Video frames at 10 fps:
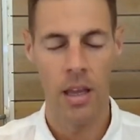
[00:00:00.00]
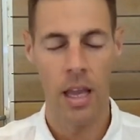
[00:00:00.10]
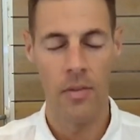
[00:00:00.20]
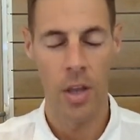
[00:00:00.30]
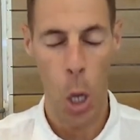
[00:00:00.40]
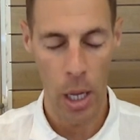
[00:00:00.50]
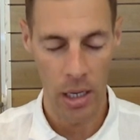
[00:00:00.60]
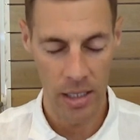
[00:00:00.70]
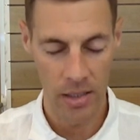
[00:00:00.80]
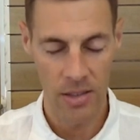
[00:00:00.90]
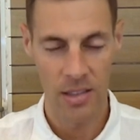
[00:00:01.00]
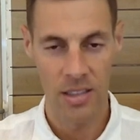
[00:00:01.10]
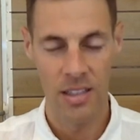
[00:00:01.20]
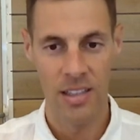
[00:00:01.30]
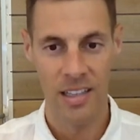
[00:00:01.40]
eyelids
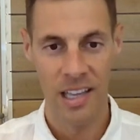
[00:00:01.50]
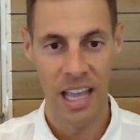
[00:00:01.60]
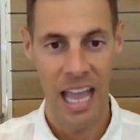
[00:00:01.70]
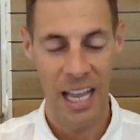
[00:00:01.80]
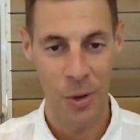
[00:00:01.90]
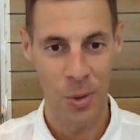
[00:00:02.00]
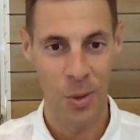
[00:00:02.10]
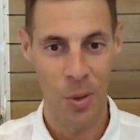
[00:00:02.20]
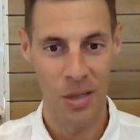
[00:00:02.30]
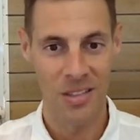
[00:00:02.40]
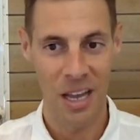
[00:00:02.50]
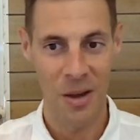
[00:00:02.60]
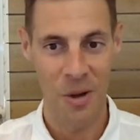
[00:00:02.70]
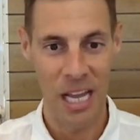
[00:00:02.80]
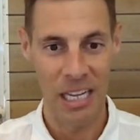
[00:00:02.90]
and couldn't quite stay
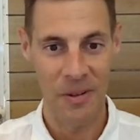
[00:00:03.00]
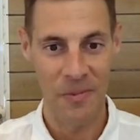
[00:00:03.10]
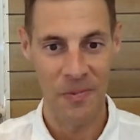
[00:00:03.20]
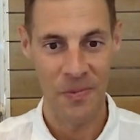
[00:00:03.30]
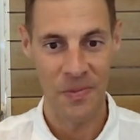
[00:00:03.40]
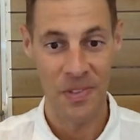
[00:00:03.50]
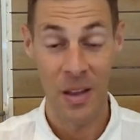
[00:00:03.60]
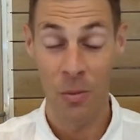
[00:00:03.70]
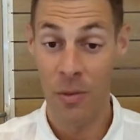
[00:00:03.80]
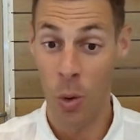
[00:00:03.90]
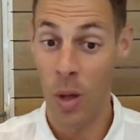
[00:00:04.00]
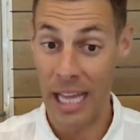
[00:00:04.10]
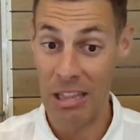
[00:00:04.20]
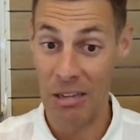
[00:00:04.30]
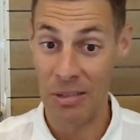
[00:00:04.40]
awake. We've all
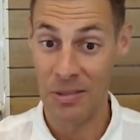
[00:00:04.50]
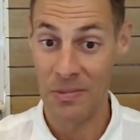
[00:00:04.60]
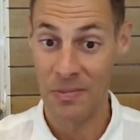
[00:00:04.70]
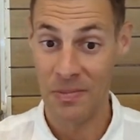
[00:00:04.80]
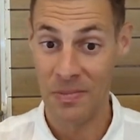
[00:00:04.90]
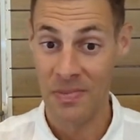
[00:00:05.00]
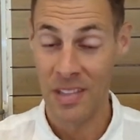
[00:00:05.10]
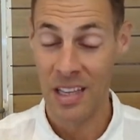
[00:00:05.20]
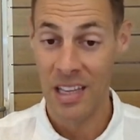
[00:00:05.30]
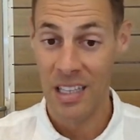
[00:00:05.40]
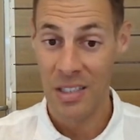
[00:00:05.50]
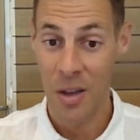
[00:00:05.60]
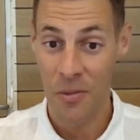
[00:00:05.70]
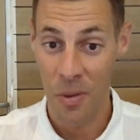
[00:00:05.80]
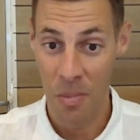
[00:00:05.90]
had those.
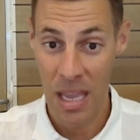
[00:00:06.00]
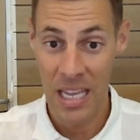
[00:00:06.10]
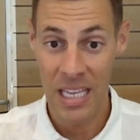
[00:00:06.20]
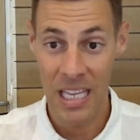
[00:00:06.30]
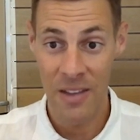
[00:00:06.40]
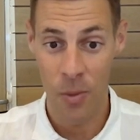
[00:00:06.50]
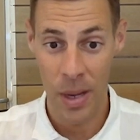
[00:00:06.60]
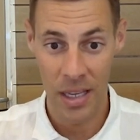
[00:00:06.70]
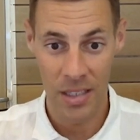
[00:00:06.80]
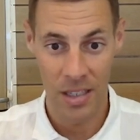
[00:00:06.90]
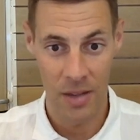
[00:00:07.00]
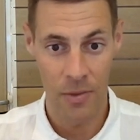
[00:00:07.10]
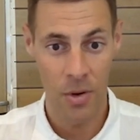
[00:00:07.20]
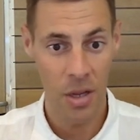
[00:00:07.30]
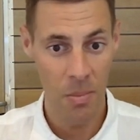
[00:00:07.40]
So for me, if we can
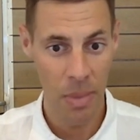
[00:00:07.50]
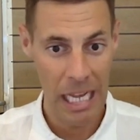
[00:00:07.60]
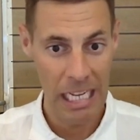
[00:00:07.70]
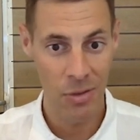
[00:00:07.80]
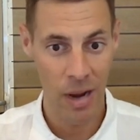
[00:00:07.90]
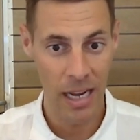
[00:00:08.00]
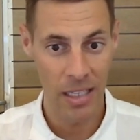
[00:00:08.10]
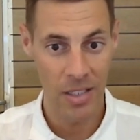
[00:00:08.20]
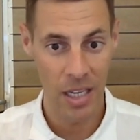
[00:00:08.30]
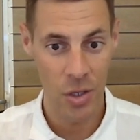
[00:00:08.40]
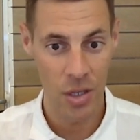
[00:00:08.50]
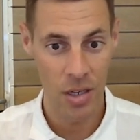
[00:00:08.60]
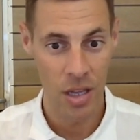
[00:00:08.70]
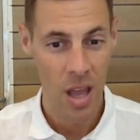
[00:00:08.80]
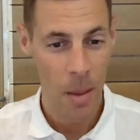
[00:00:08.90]
deliver a compelling training
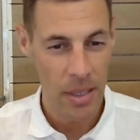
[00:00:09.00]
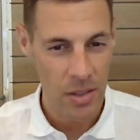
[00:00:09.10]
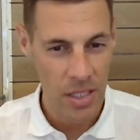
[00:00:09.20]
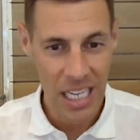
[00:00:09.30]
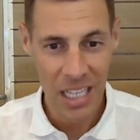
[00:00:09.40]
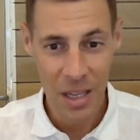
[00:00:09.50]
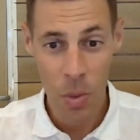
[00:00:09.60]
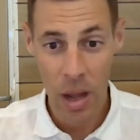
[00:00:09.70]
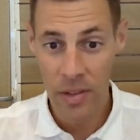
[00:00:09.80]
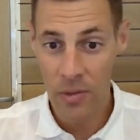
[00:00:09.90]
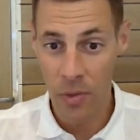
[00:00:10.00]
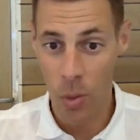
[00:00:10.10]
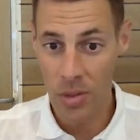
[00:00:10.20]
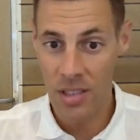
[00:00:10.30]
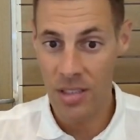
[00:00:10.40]
session, particularly one that
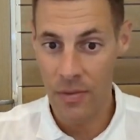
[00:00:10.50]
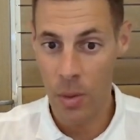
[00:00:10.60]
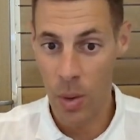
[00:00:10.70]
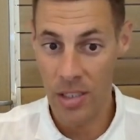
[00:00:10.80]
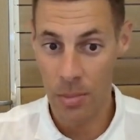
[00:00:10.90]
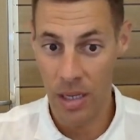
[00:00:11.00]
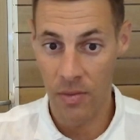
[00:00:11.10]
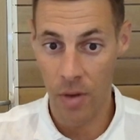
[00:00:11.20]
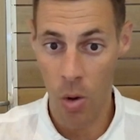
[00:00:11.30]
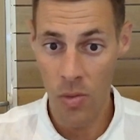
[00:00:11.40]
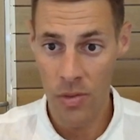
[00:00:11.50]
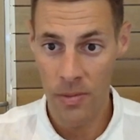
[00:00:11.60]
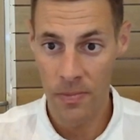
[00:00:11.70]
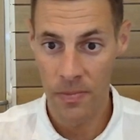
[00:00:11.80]
forces everyone to be involved,